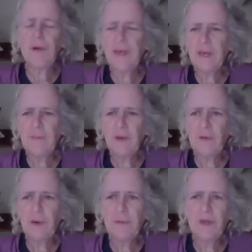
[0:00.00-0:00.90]
Sorry, I keep
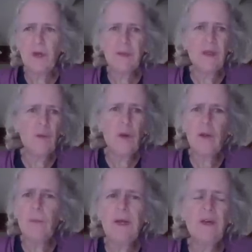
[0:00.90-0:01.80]
interrupting you, but there
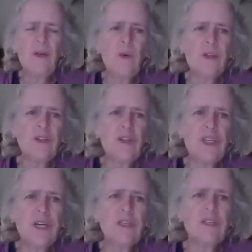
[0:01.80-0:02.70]
will be a
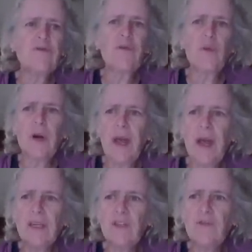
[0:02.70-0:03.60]
USGS
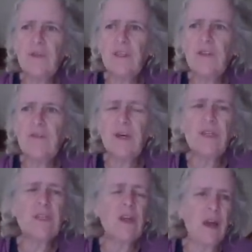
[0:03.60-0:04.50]
forecast for this
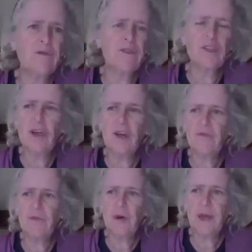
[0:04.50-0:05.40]
event, an
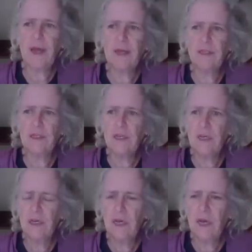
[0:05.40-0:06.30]
aftershock forecast.
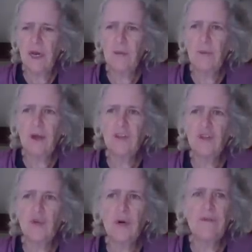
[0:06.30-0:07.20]
I'm not
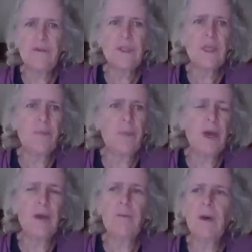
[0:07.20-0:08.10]
sure if it's up
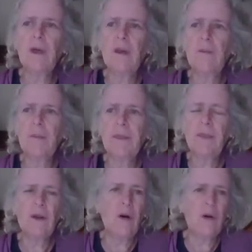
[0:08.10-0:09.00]
yet, but but
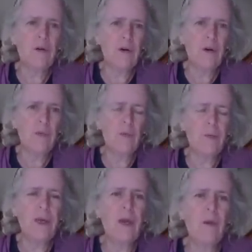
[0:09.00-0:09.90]
there are will
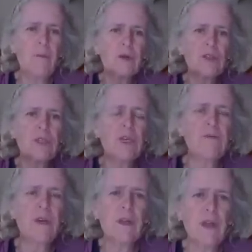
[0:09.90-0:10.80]
be numbers
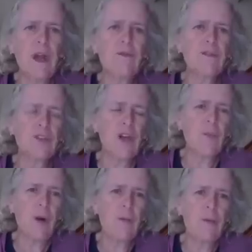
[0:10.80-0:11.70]
giving the
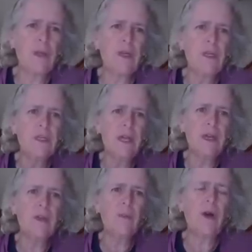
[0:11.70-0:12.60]
aftershock probabilities
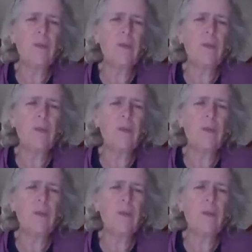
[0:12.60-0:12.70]
and the